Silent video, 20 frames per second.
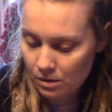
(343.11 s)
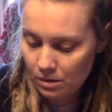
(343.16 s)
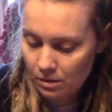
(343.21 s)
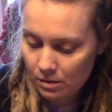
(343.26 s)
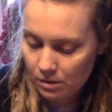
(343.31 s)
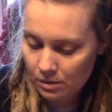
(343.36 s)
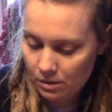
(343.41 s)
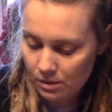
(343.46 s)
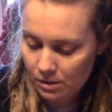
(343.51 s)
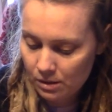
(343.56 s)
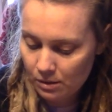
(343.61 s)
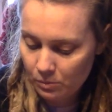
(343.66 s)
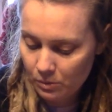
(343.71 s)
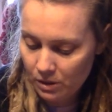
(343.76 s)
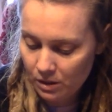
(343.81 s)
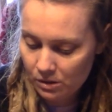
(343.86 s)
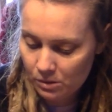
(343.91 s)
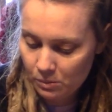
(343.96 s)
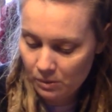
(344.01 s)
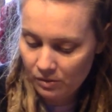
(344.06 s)
Let's see what
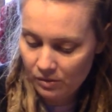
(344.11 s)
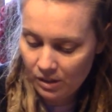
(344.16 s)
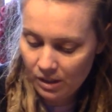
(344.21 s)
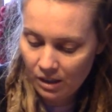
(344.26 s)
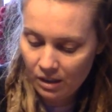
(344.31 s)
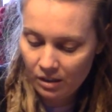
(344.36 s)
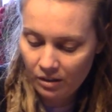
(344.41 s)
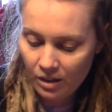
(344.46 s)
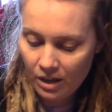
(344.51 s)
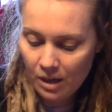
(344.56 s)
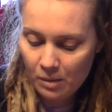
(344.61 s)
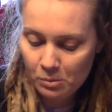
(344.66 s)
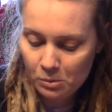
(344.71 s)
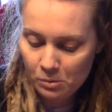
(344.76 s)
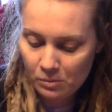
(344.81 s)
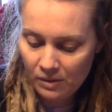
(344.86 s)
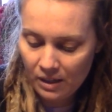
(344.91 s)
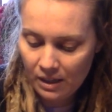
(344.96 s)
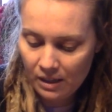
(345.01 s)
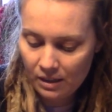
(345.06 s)
else we have. The King of Cups,
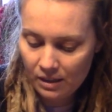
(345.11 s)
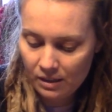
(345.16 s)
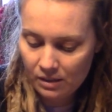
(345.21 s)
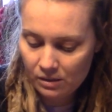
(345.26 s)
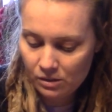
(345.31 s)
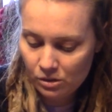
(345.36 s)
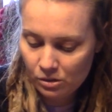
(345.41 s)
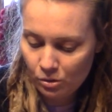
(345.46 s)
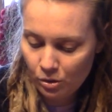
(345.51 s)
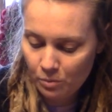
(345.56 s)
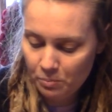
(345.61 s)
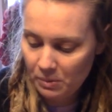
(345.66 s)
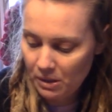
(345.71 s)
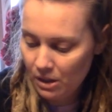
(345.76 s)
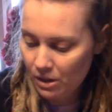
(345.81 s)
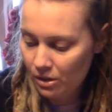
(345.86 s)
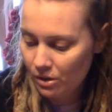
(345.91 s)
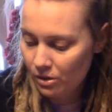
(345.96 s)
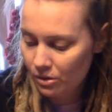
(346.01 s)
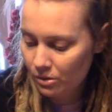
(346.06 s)
we've got uh,
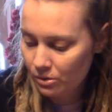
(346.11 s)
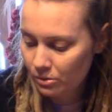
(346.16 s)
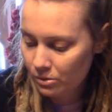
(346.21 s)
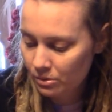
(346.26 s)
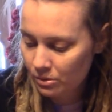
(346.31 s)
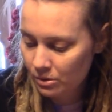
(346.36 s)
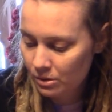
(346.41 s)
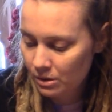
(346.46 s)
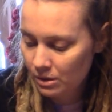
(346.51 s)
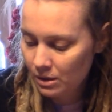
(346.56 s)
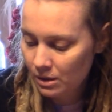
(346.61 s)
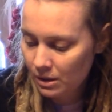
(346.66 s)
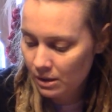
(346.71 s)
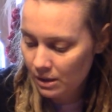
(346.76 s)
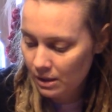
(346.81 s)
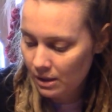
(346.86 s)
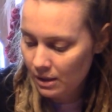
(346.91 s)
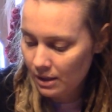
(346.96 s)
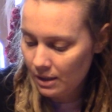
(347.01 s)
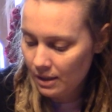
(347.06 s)
Scorpio,
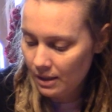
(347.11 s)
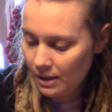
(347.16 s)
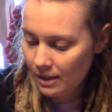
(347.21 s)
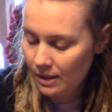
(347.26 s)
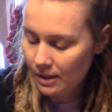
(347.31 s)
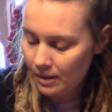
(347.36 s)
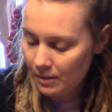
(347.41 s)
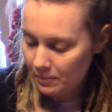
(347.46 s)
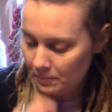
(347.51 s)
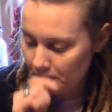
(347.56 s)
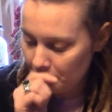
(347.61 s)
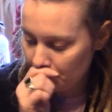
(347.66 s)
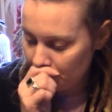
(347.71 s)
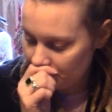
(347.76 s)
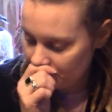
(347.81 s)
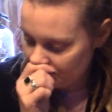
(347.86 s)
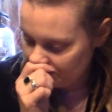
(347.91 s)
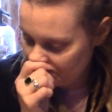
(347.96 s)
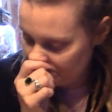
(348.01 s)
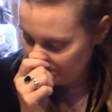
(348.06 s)

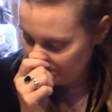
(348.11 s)
um,